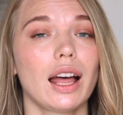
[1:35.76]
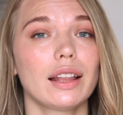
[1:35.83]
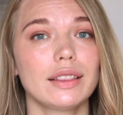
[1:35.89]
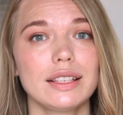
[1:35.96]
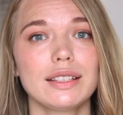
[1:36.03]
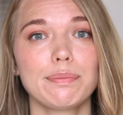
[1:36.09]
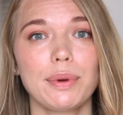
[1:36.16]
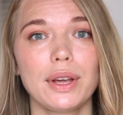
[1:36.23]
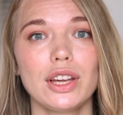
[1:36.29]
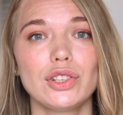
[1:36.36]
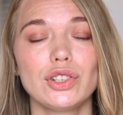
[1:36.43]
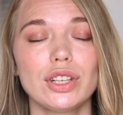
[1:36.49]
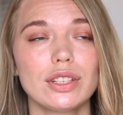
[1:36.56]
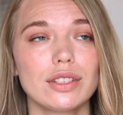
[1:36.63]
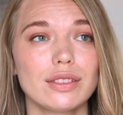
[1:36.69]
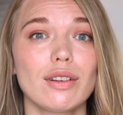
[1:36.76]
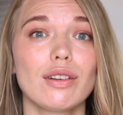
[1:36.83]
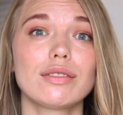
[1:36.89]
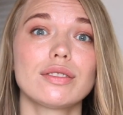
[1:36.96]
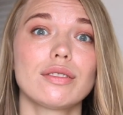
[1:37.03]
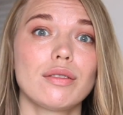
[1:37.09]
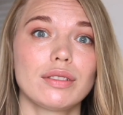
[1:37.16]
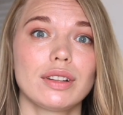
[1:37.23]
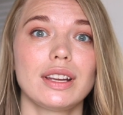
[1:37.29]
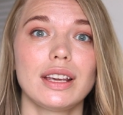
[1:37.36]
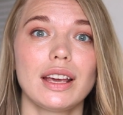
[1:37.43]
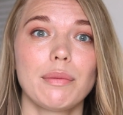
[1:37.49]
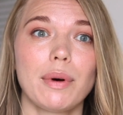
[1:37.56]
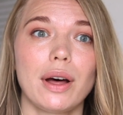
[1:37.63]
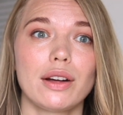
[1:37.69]
this page is not only
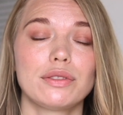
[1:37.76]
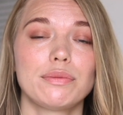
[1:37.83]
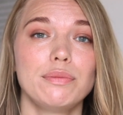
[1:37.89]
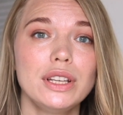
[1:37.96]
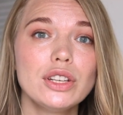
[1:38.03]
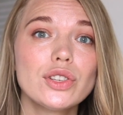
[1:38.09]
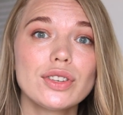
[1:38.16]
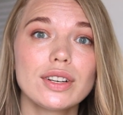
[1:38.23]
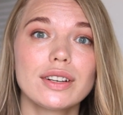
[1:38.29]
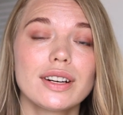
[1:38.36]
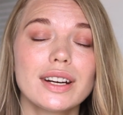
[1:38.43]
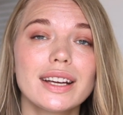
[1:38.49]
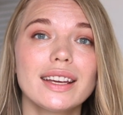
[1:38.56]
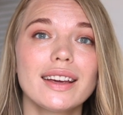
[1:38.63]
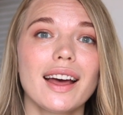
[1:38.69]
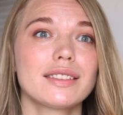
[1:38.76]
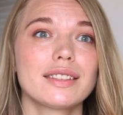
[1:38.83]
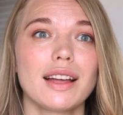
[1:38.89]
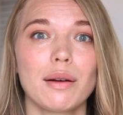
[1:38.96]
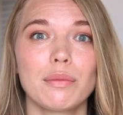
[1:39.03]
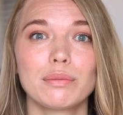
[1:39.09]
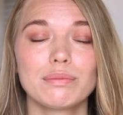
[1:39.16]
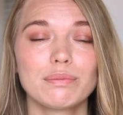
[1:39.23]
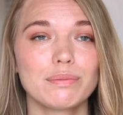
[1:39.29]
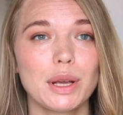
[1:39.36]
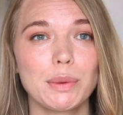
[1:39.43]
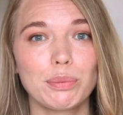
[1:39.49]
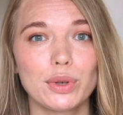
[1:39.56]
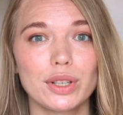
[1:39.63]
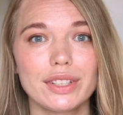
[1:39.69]
about me sharing some
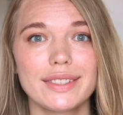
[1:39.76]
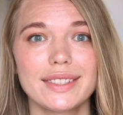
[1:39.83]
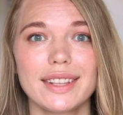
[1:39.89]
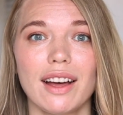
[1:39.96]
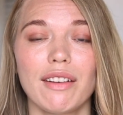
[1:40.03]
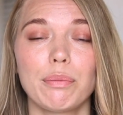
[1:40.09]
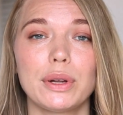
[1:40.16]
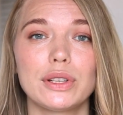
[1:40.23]
important stuff,